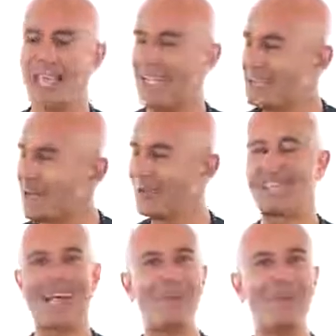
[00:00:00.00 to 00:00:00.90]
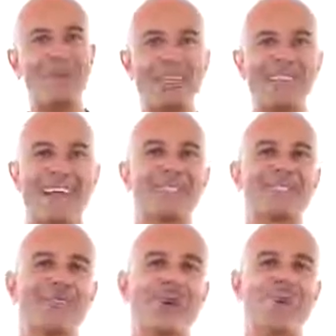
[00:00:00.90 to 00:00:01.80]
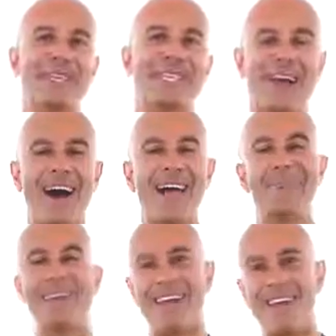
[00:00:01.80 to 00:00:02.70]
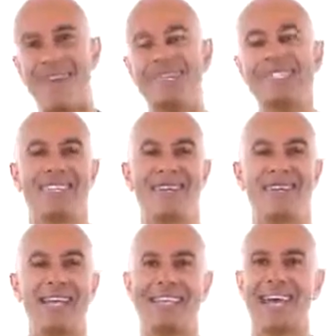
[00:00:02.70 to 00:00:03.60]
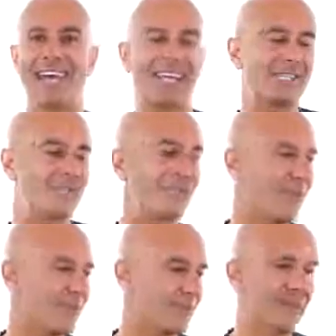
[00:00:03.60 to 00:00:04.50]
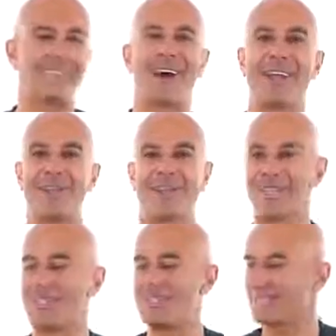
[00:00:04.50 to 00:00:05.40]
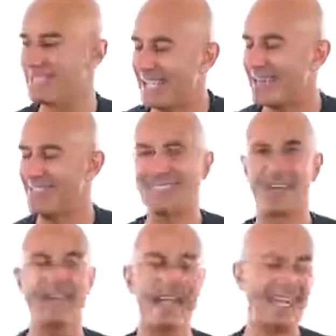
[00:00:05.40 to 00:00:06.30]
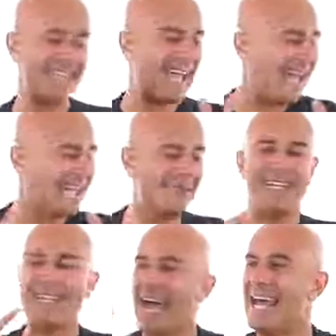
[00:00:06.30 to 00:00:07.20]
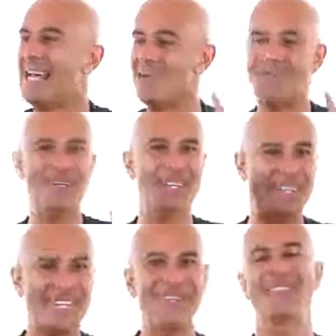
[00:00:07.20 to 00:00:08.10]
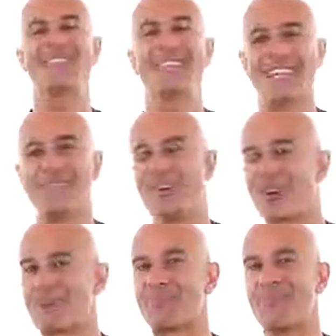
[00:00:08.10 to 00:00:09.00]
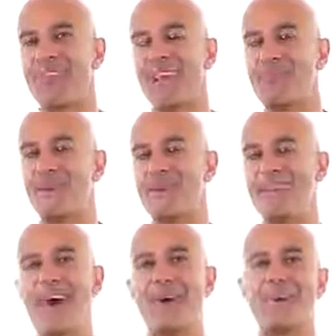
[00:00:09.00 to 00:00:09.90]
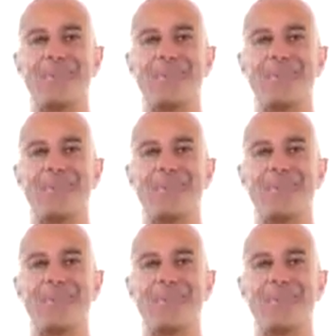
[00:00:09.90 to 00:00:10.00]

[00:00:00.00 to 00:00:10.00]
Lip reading: And I repeated that so many times every single night. I got to the place where my daughter, she would say to me, she'd go, Daddy, we got it. We don't need to hear this anymore. But now,